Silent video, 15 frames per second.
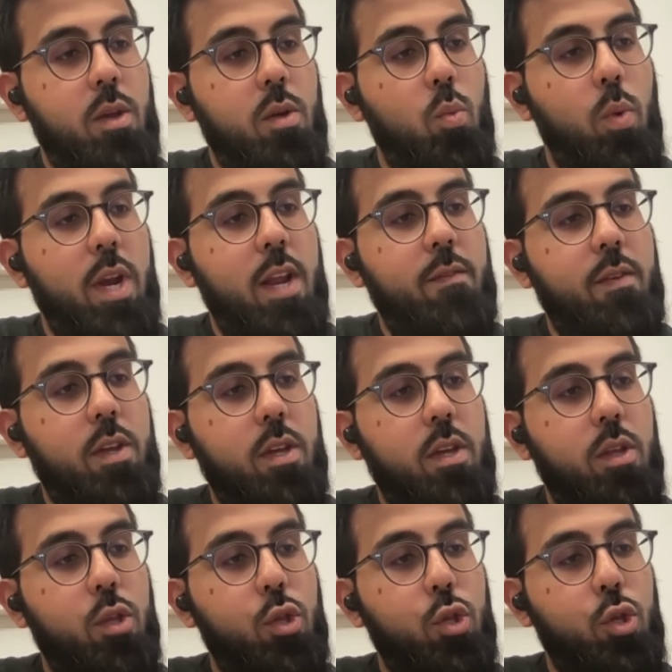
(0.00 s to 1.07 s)
whenever
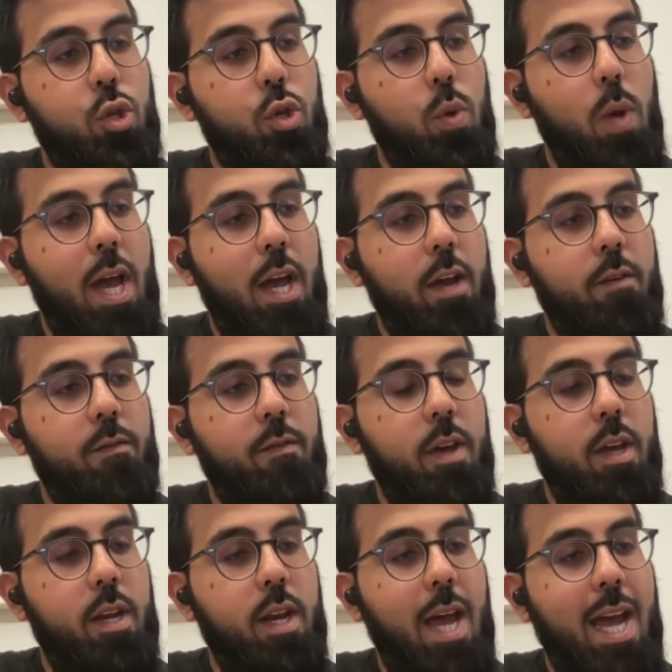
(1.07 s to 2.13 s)
you have
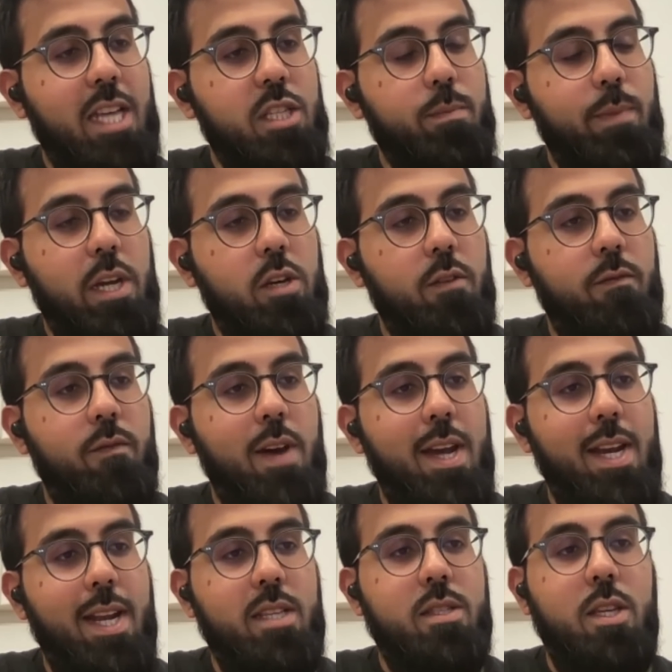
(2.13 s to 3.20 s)
an aspect of
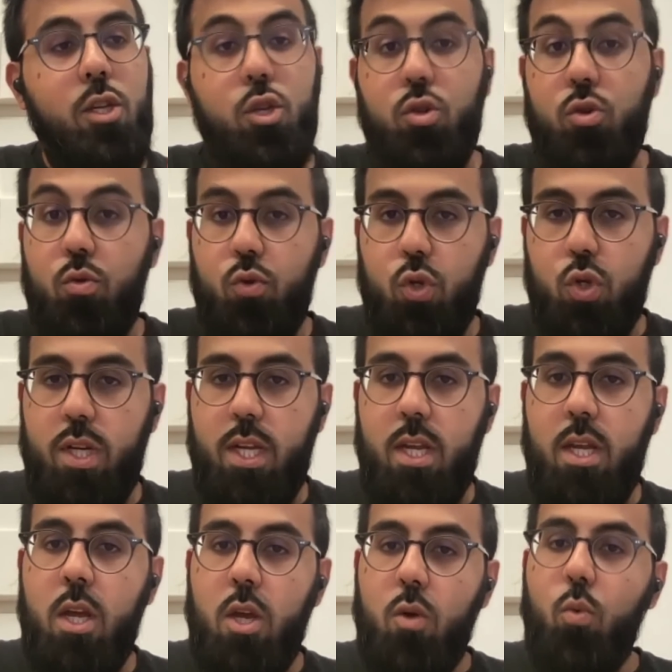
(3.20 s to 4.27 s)
finance that
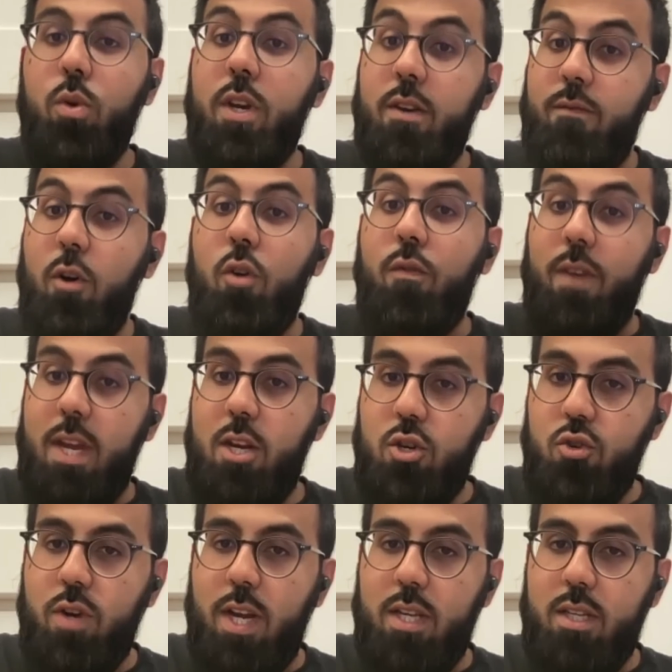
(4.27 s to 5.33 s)
usually would involve
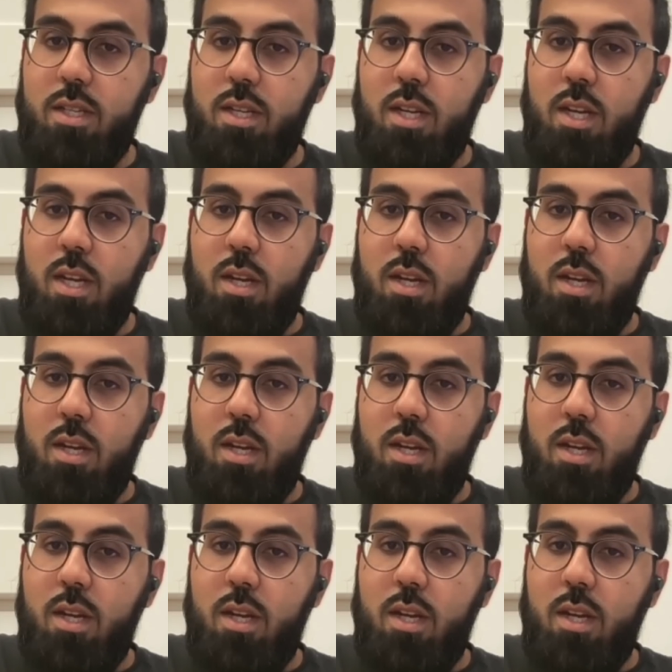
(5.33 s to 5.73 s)
interest,